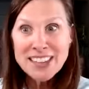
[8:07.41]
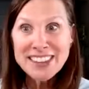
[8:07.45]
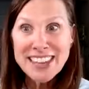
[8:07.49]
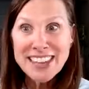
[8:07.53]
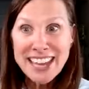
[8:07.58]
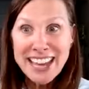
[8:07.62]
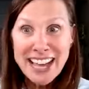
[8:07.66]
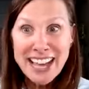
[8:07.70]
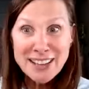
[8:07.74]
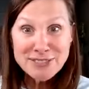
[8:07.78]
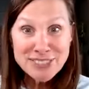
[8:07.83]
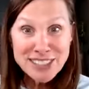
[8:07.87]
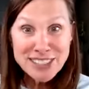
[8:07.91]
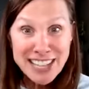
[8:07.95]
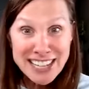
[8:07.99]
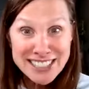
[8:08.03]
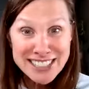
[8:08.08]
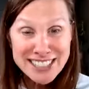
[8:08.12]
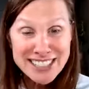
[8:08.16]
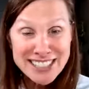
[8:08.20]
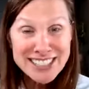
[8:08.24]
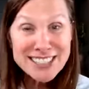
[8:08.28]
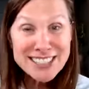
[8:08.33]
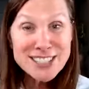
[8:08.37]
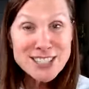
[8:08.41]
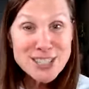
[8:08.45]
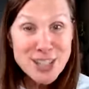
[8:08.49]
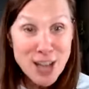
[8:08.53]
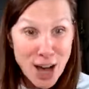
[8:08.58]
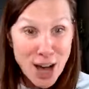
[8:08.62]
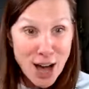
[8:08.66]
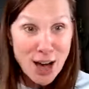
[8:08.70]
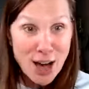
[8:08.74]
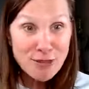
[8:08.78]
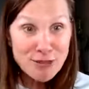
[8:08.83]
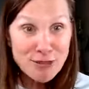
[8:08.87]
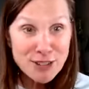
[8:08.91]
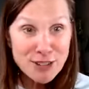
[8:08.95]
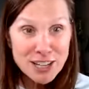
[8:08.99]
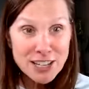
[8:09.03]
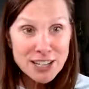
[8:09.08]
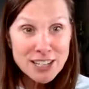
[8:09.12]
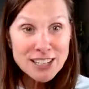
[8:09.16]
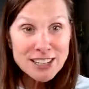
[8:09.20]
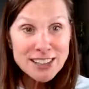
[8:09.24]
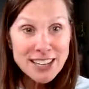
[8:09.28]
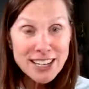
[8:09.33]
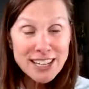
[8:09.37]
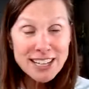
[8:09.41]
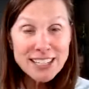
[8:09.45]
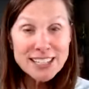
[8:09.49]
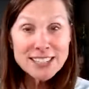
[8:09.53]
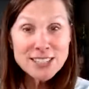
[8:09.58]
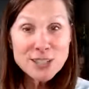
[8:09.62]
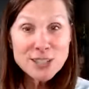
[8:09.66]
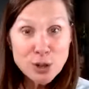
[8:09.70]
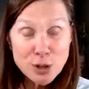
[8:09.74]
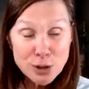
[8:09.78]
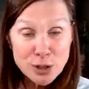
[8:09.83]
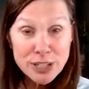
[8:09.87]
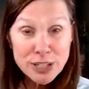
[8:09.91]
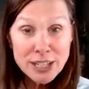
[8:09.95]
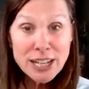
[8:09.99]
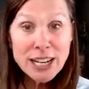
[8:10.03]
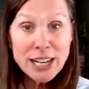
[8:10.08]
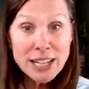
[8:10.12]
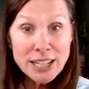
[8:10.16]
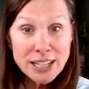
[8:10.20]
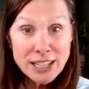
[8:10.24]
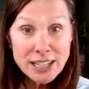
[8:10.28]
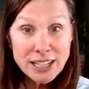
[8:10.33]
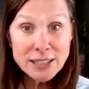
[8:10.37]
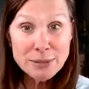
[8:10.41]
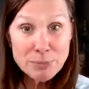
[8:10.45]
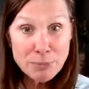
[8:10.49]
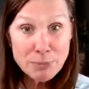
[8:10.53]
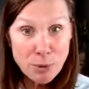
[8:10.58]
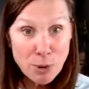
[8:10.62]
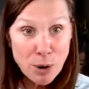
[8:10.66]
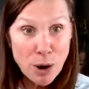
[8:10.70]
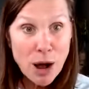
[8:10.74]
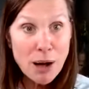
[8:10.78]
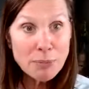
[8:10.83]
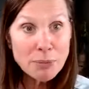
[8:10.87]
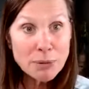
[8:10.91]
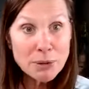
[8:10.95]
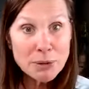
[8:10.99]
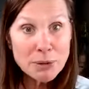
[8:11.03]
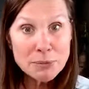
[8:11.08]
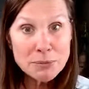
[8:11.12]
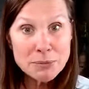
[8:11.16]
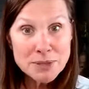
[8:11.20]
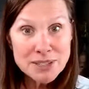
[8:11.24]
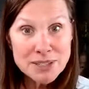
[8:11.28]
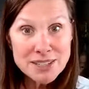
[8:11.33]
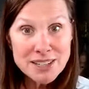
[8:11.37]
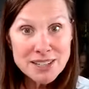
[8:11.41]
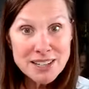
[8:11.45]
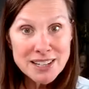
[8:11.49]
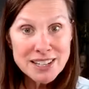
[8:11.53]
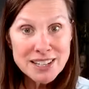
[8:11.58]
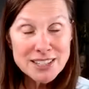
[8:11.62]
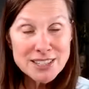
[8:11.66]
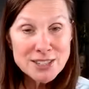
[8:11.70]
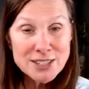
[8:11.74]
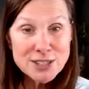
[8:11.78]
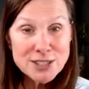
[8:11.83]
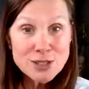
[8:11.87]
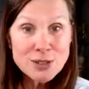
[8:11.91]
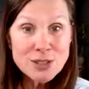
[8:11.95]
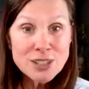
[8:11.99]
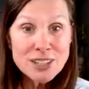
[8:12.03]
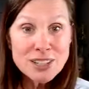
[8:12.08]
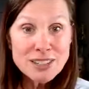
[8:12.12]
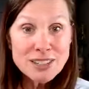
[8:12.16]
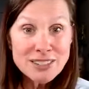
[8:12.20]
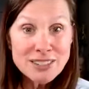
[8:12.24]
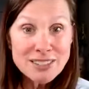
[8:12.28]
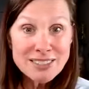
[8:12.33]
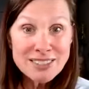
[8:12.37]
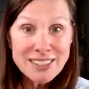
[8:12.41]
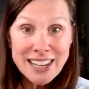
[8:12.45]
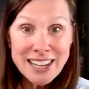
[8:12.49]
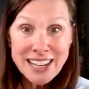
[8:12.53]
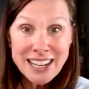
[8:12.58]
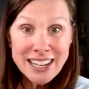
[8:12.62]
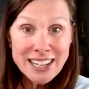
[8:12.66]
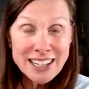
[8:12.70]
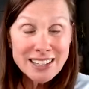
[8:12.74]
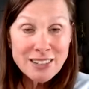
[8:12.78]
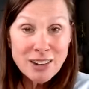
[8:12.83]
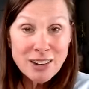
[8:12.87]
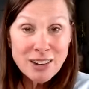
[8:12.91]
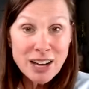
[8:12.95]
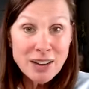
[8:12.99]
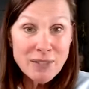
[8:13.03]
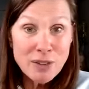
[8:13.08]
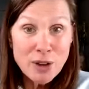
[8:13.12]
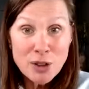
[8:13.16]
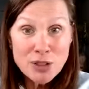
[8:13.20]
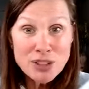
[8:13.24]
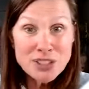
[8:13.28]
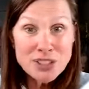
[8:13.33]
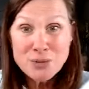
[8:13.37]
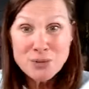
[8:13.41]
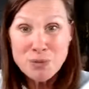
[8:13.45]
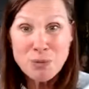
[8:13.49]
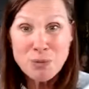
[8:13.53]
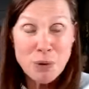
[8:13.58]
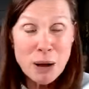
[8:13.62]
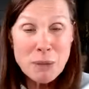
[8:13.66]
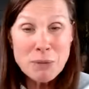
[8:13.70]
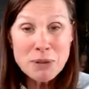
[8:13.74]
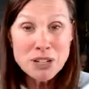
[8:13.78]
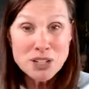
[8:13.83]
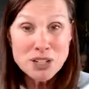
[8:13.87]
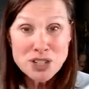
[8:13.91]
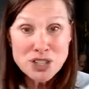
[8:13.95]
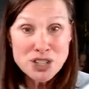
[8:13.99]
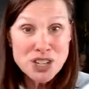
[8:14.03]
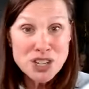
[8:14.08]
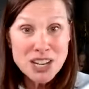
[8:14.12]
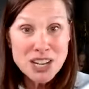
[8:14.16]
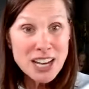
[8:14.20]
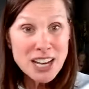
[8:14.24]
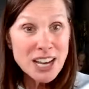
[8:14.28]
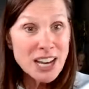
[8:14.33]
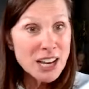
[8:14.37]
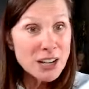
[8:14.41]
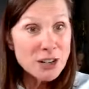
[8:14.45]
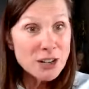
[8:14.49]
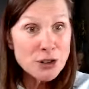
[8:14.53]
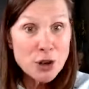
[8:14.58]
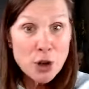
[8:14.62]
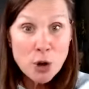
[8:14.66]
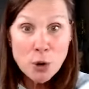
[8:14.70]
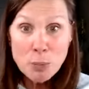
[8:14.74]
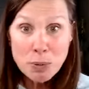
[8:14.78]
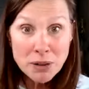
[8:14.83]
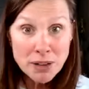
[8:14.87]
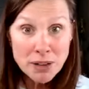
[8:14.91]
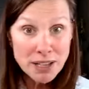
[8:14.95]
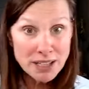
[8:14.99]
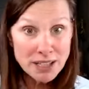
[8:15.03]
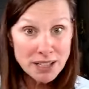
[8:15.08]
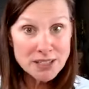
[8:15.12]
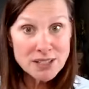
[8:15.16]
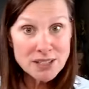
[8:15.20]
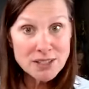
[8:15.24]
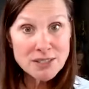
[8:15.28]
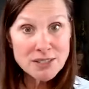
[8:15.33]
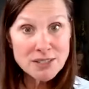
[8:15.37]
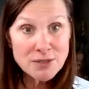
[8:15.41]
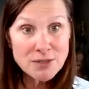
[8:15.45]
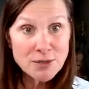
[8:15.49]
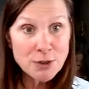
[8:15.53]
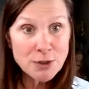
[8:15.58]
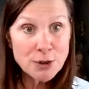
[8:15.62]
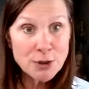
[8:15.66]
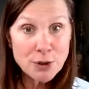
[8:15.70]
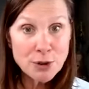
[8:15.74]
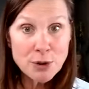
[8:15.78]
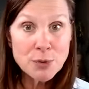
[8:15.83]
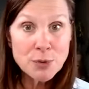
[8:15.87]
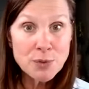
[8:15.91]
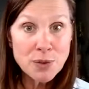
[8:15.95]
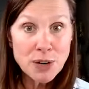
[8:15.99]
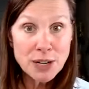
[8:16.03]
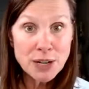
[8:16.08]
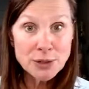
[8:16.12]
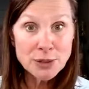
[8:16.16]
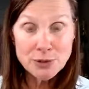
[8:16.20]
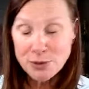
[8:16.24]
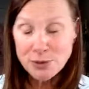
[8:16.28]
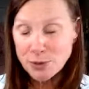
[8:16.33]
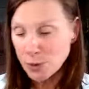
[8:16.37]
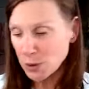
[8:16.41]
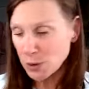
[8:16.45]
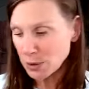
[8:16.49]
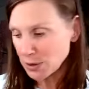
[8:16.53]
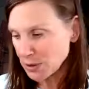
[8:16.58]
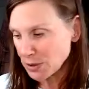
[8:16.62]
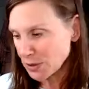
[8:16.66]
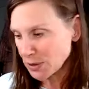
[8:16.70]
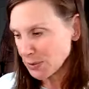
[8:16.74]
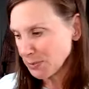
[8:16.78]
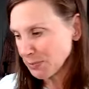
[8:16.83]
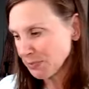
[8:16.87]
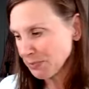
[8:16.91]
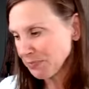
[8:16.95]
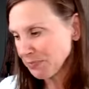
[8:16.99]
They have less stuff that is creating problems so that they have all this rubbish and no place for their own vital force.